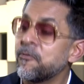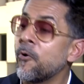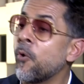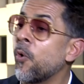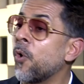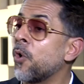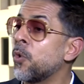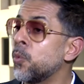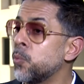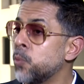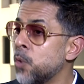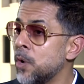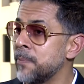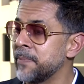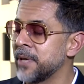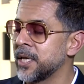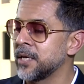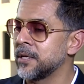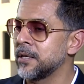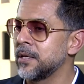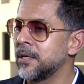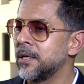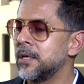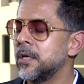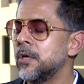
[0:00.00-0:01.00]
for women,
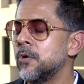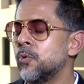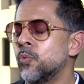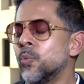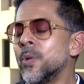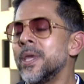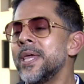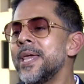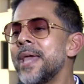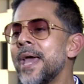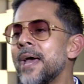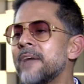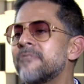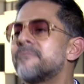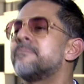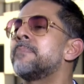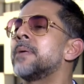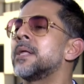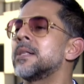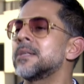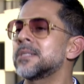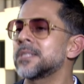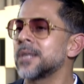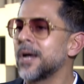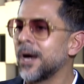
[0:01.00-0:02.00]
we have
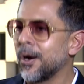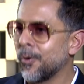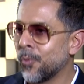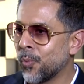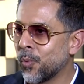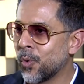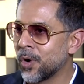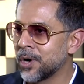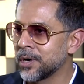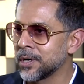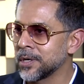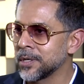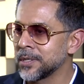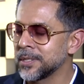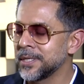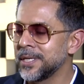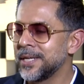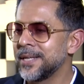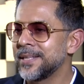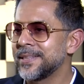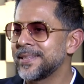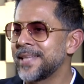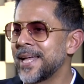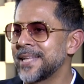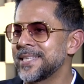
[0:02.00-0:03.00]
built a world
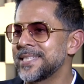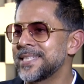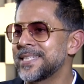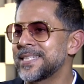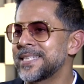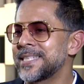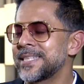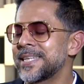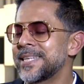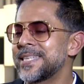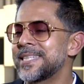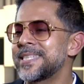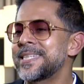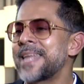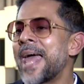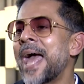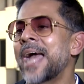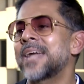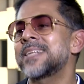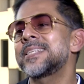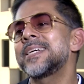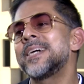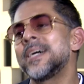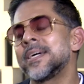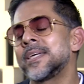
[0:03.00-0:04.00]
that's
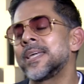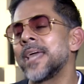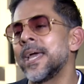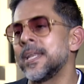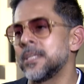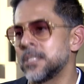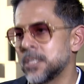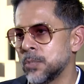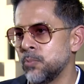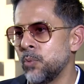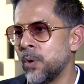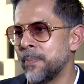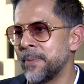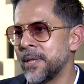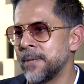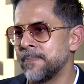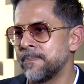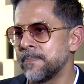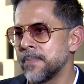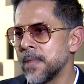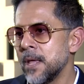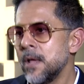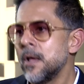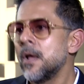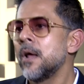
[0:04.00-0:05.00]
stacked against women.
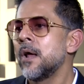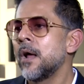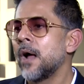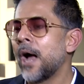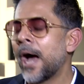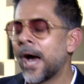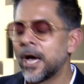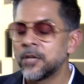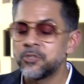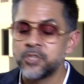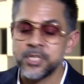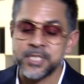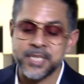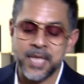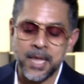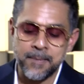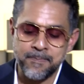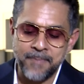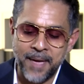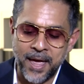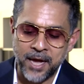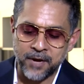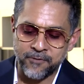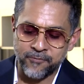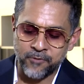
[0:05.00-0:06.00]
I just
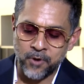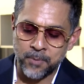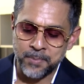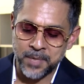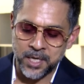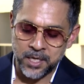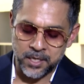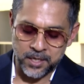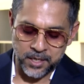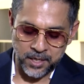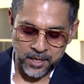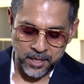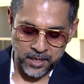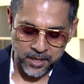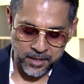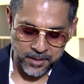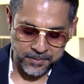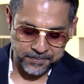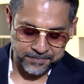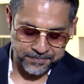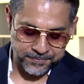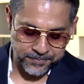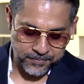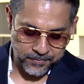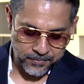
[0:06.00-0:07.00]
came back from a
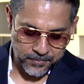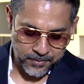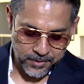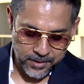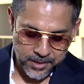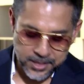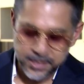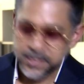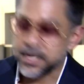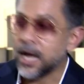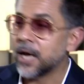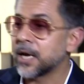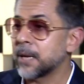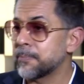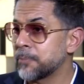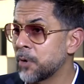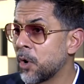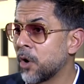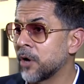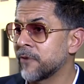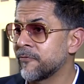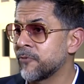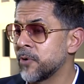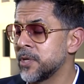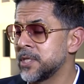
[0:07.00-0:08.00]
um, startup
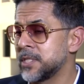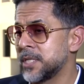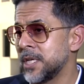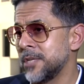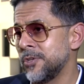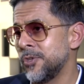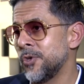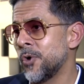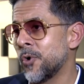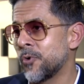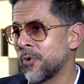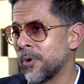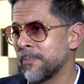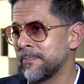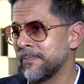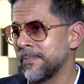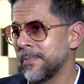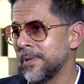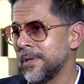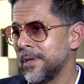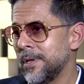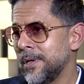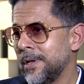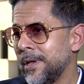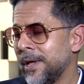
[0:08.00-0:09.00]
conference in Europe,
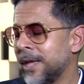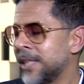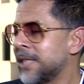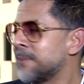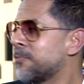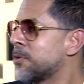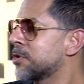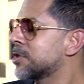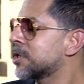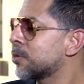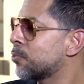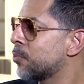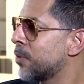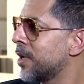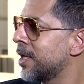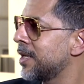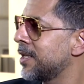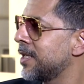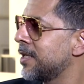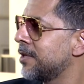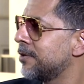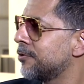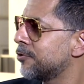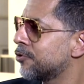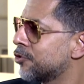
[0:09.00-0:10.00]
mm -hmm. and there was a
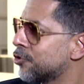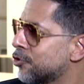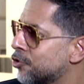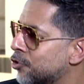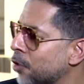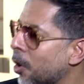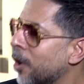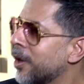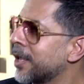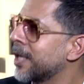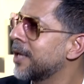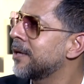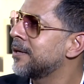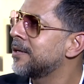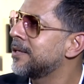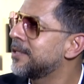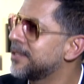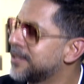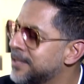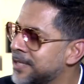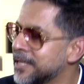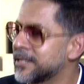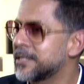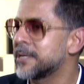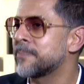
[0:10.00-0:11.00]
really shocking,
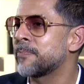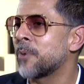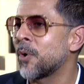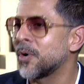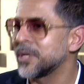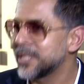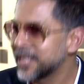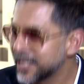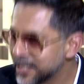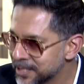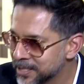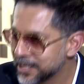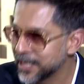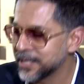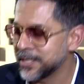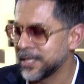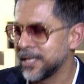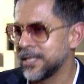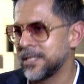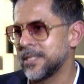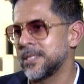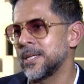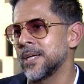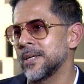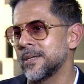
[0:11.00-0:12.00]
disappointing
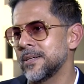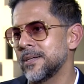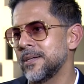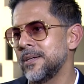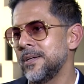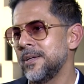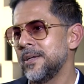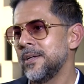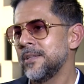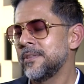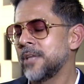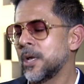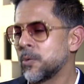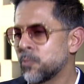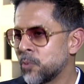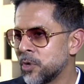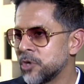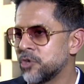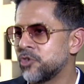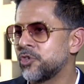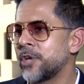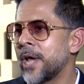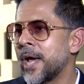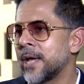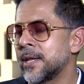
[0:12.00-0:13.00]
statistic that
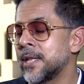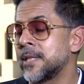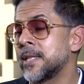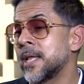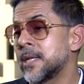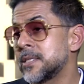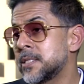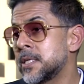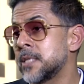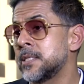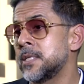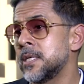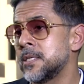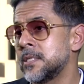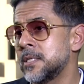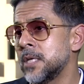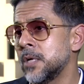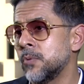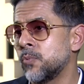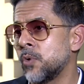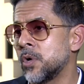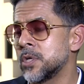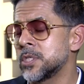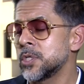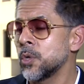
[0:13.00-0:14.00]
was shared, and that
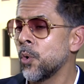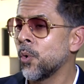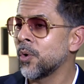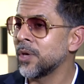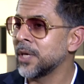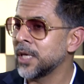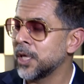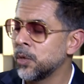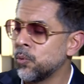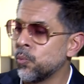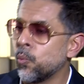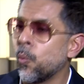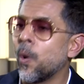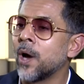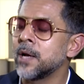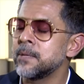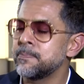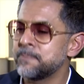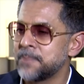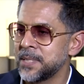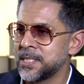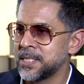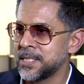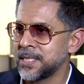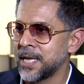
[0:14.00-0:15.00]
statistic was only
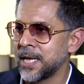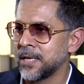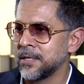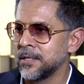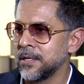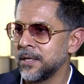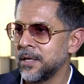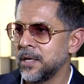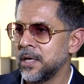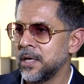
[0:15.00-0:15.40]
1%